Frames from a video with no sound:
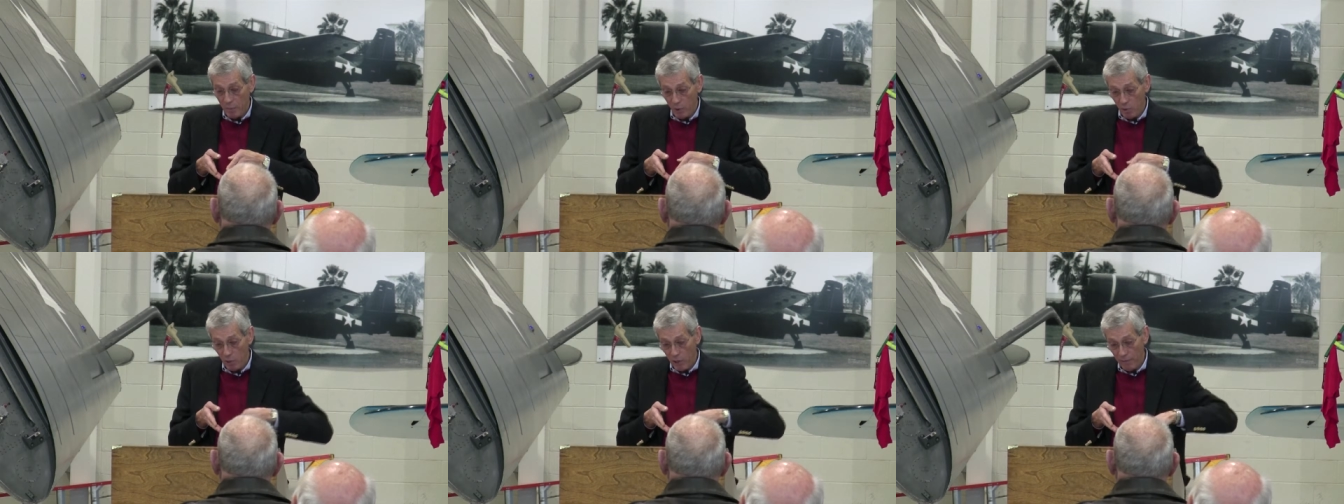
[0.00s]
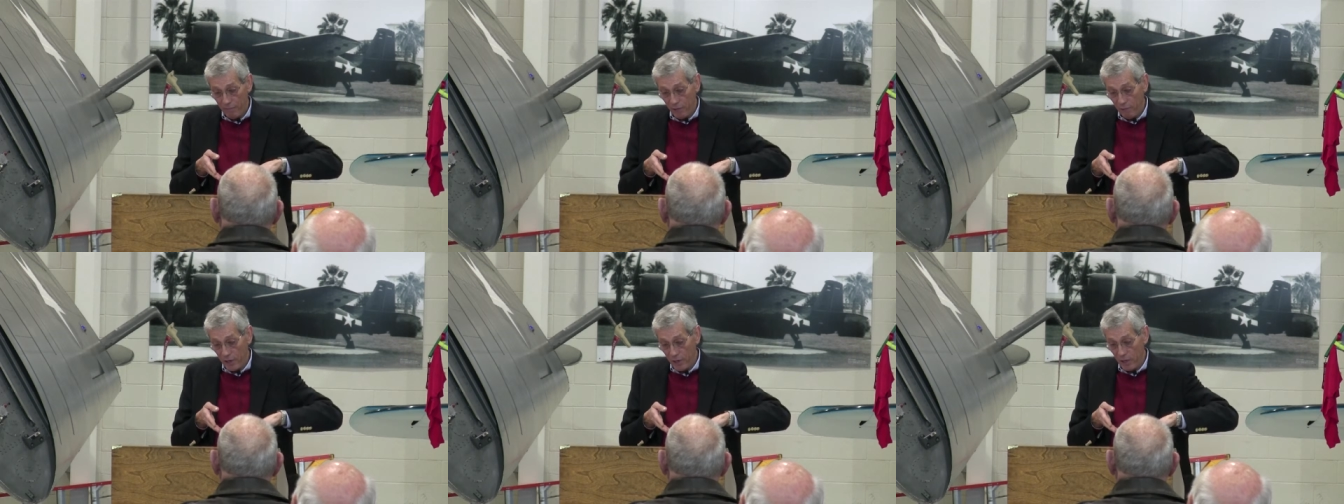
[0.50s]
he broke
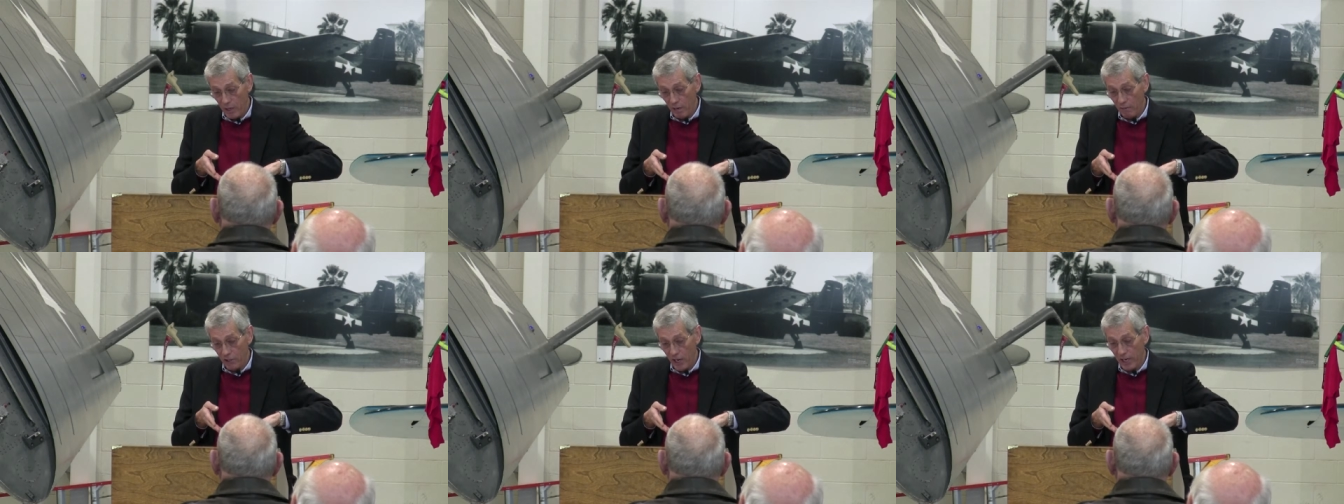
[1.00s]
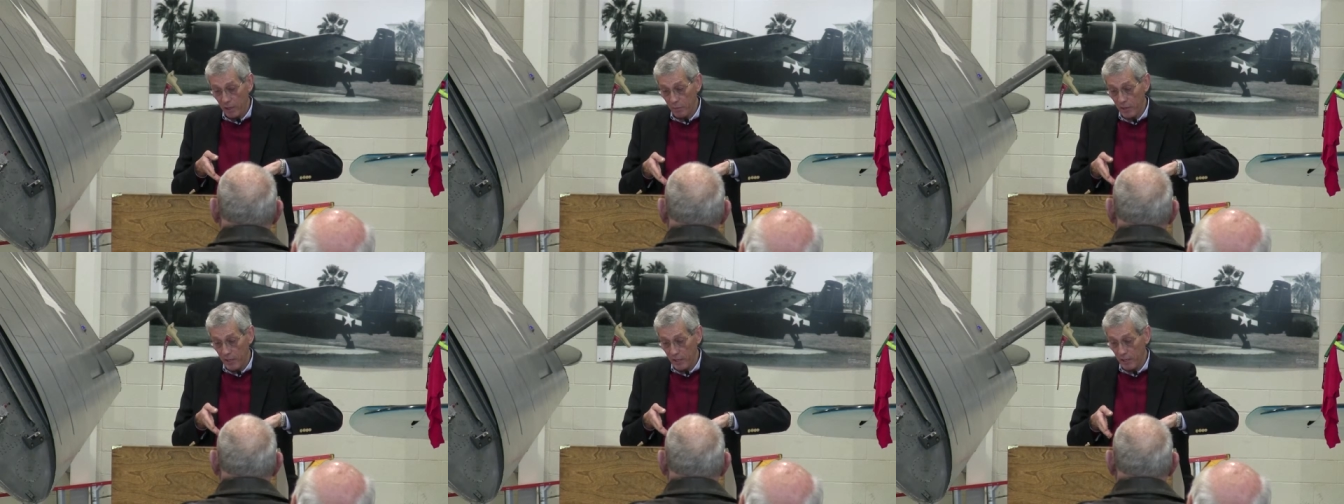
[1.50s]
left around a, a
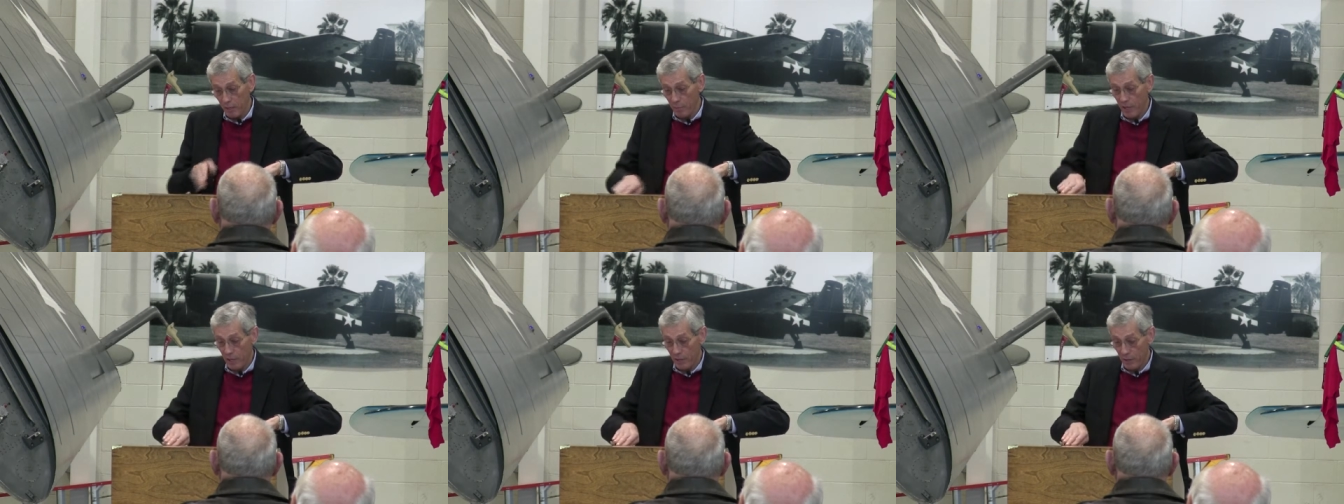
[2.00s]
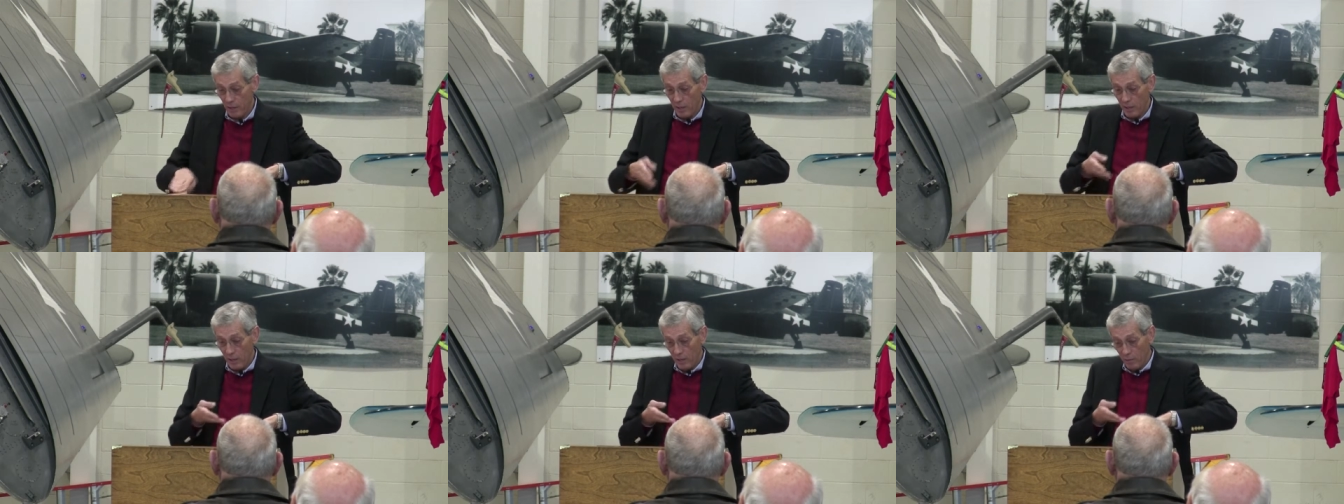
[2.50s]
jagged peak, and the MiG
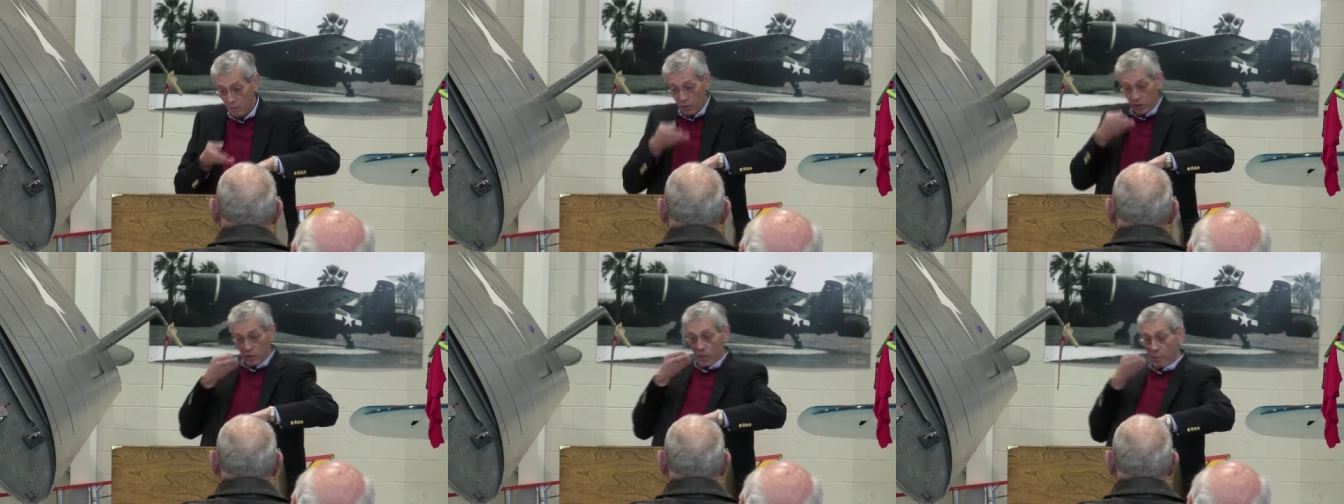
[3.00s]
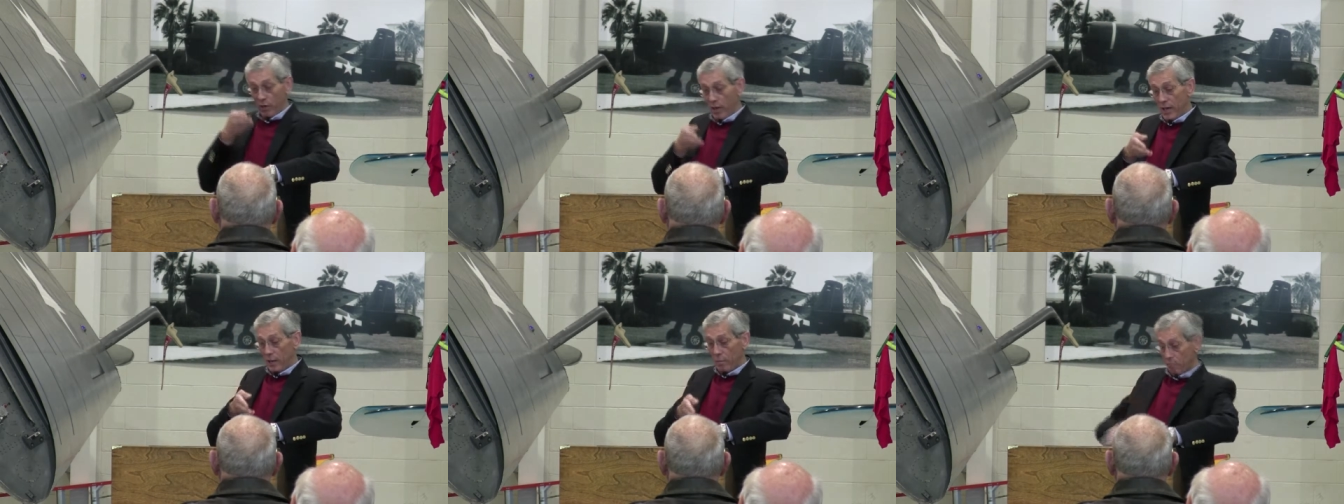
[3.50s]
was
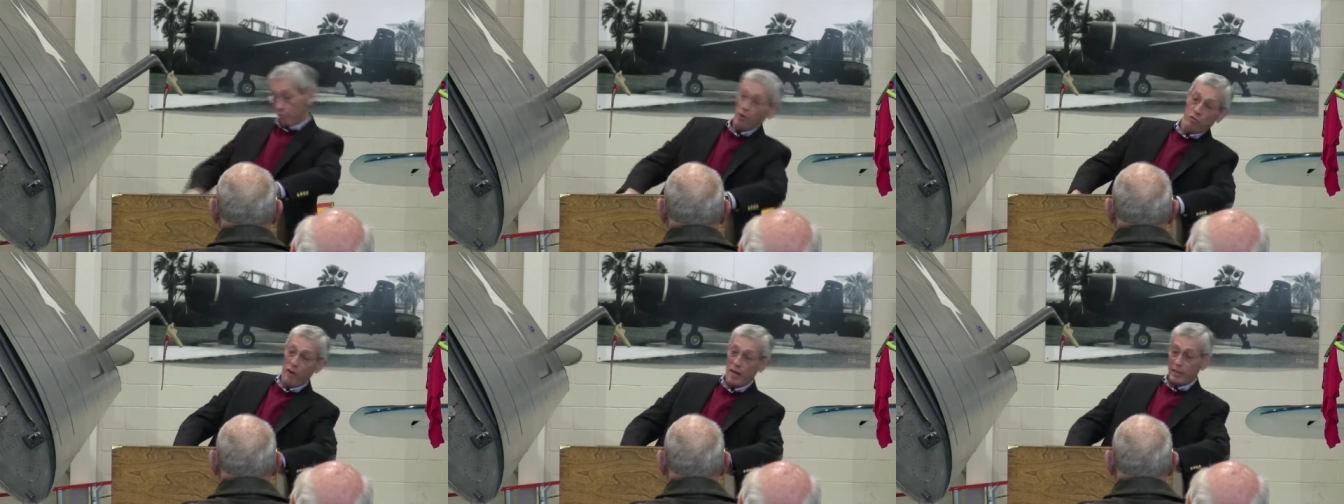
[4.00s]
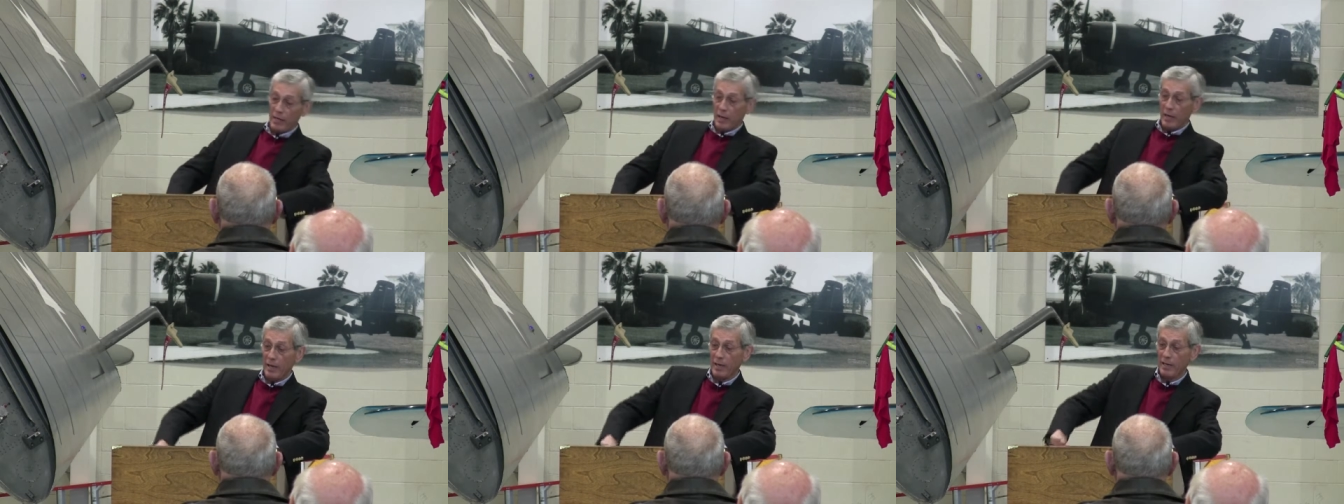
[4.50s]
coming at him, broke
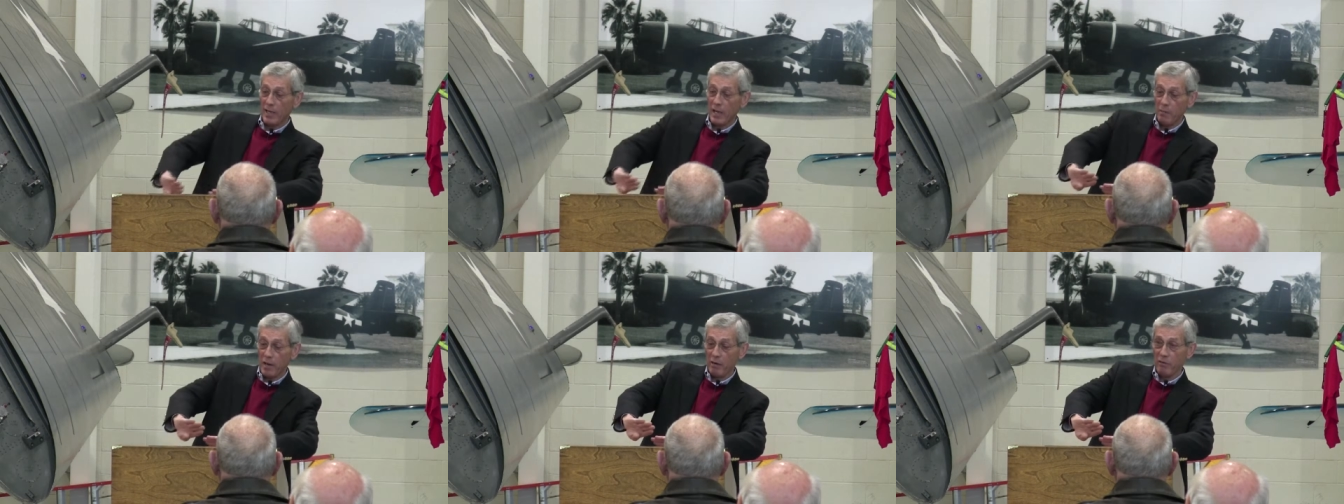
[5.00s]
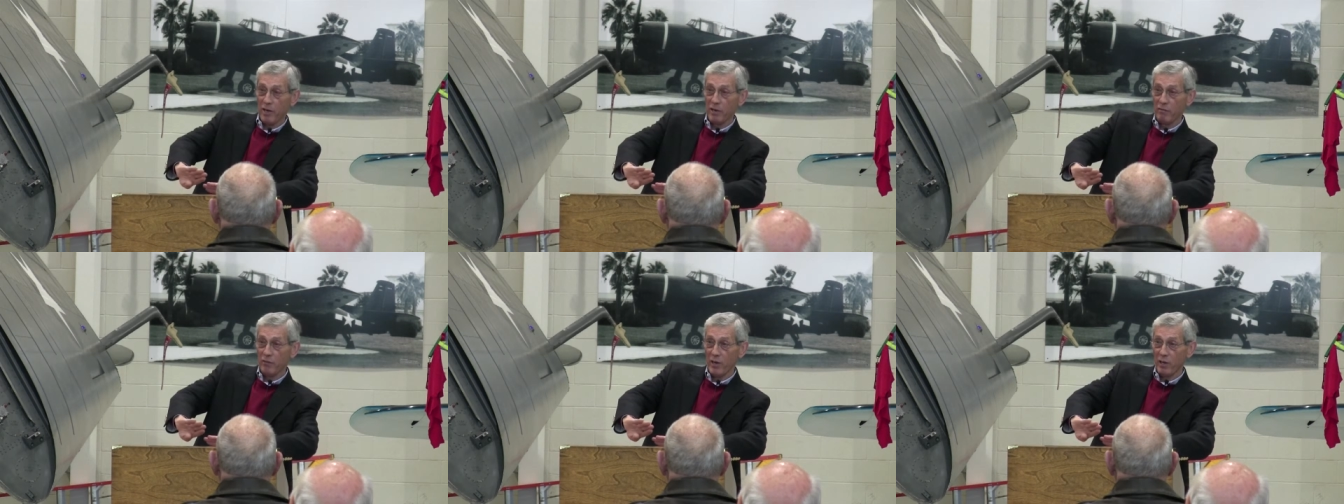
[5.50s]
right, and then came back
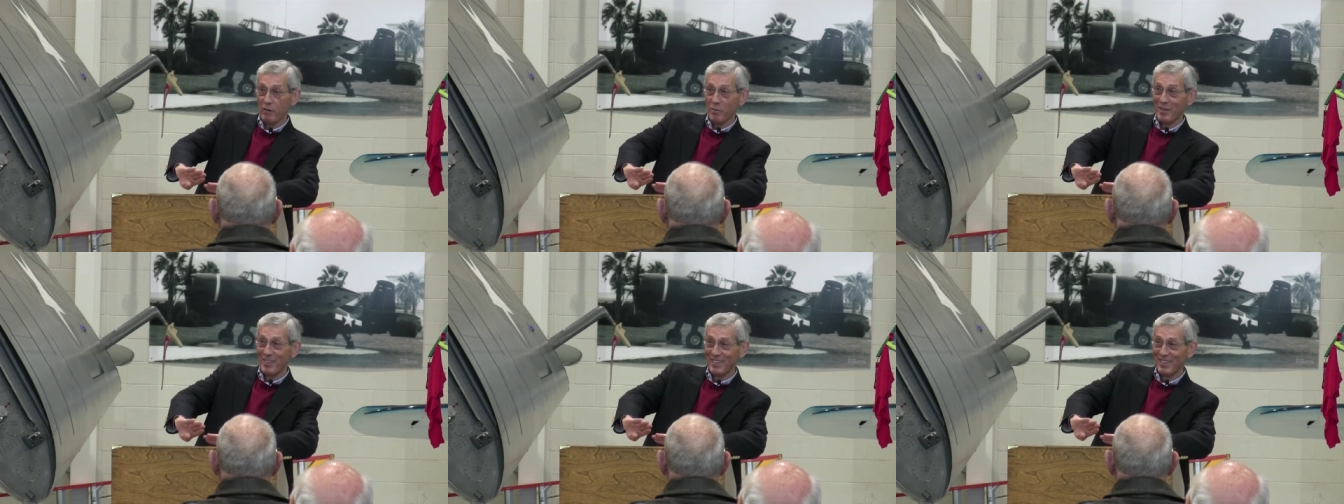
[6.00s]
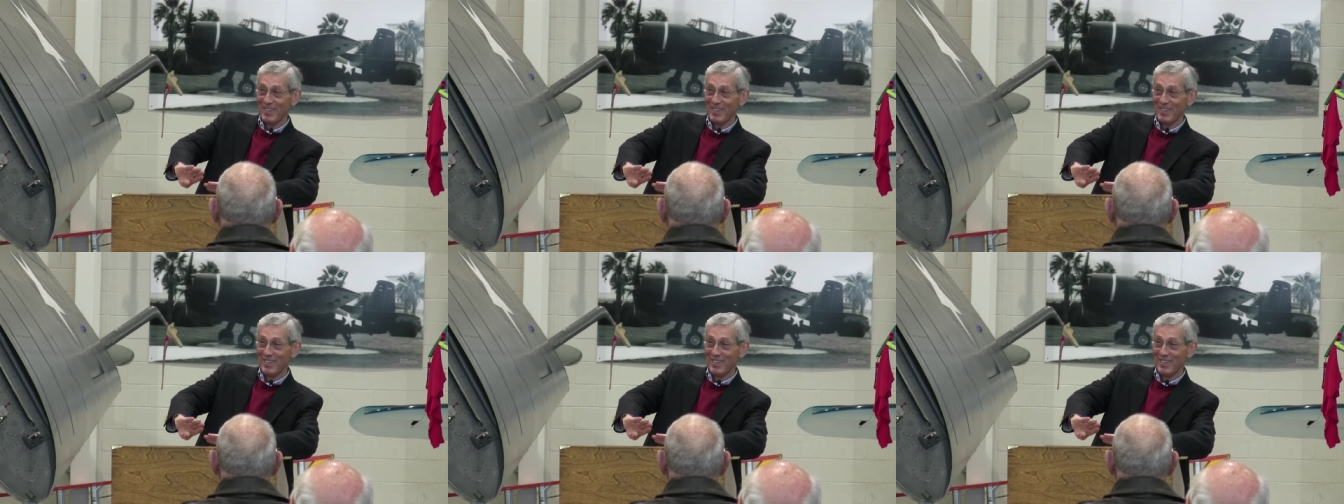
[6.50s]
around in front of him